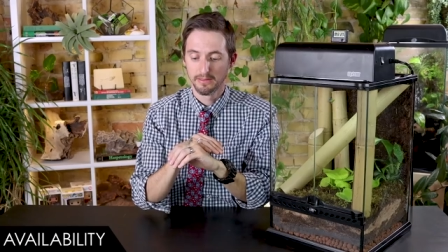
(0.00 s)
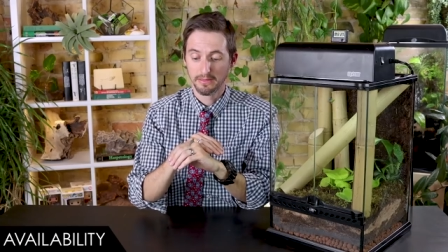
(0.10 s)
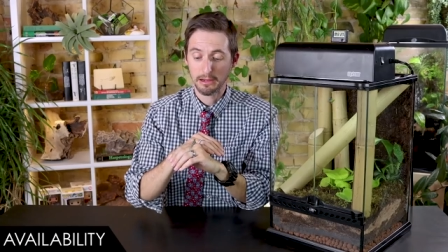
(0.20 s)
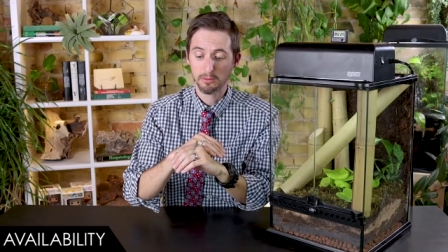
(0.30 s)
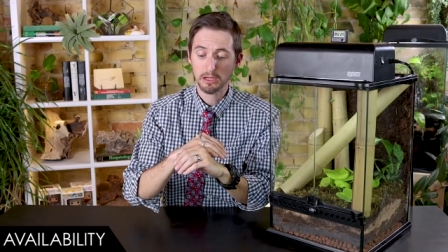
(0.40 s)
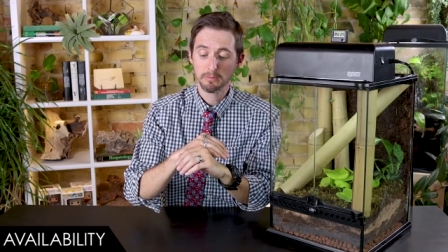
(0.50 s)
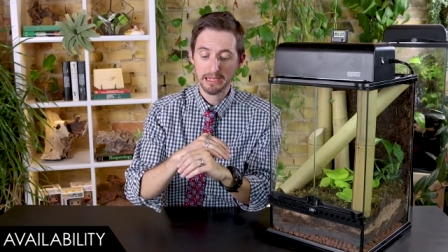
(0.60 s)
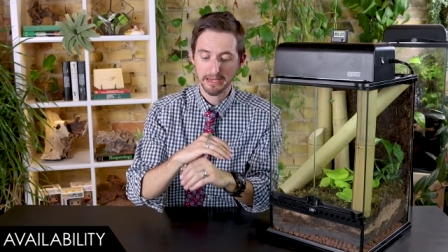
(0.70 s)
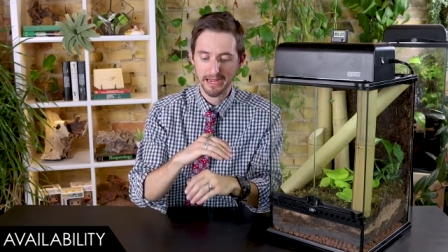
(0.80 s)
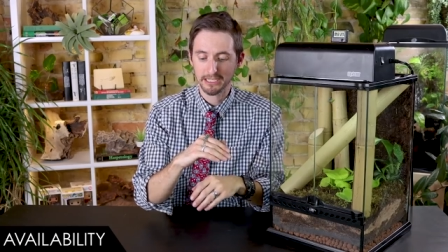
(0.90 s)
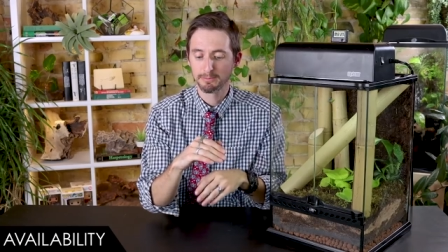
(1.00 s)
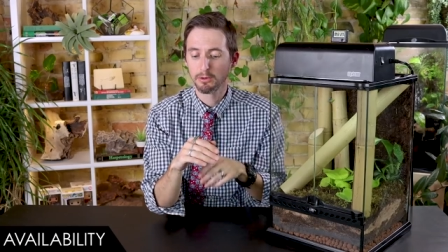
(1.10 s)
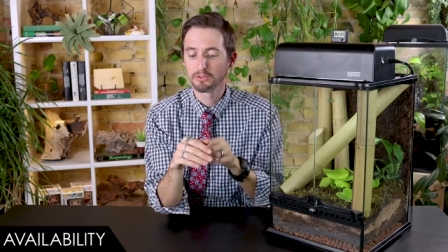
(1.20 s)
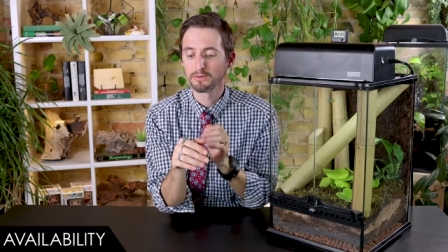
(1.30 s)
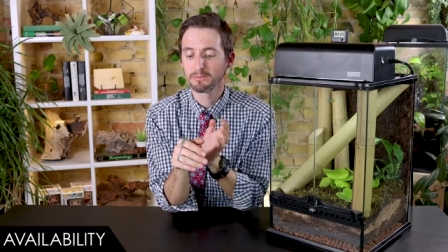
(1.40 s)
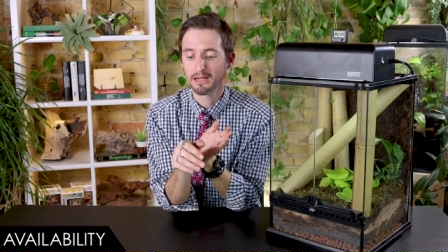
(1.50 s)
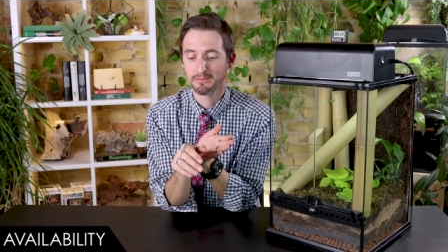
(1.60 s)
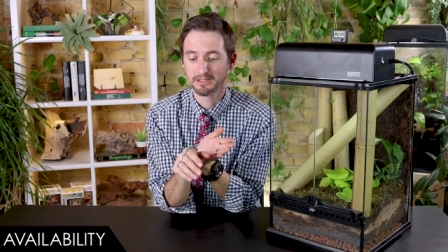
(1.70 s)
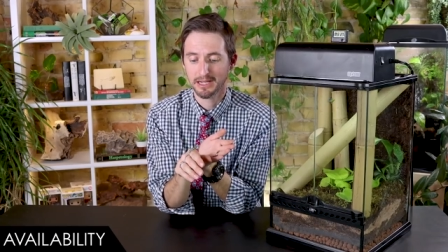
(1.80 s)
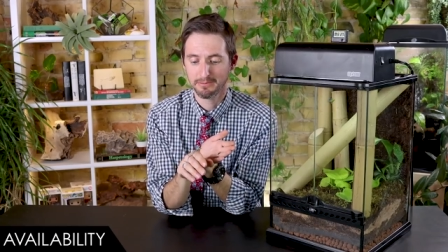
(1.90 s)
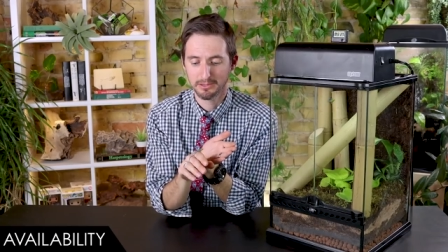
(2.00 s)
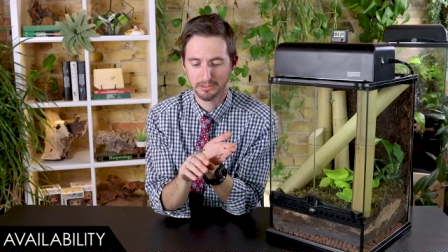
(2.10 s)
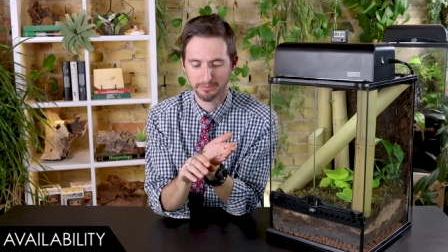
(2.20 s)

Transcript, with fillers: They will be at expos from time to time.